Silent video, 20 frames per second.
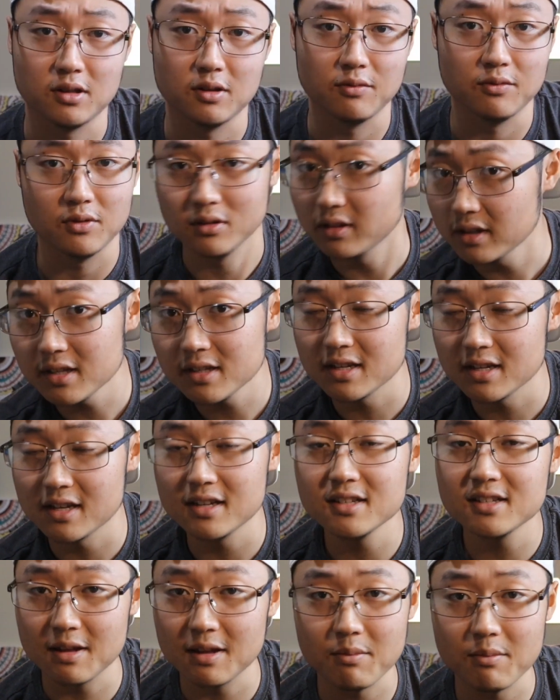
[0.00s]

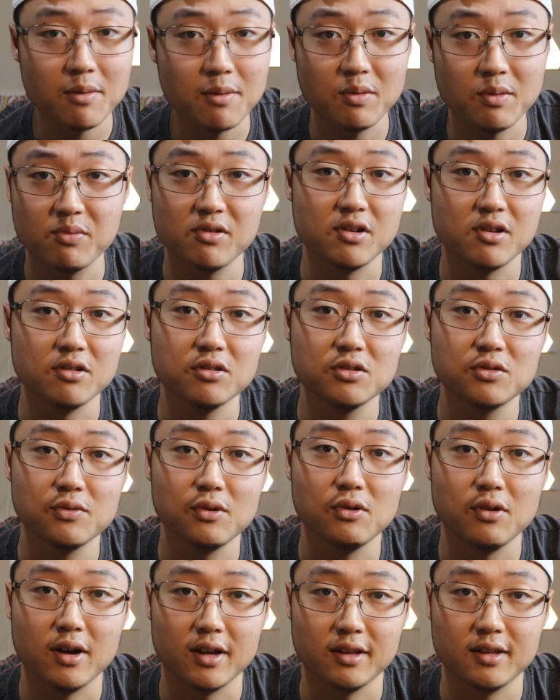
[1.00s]
velites, they might be pretty
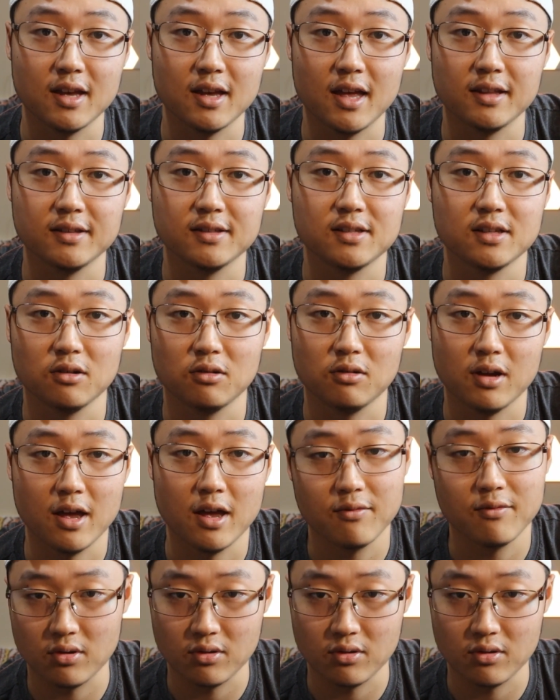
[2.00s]
useful against, you know, heavier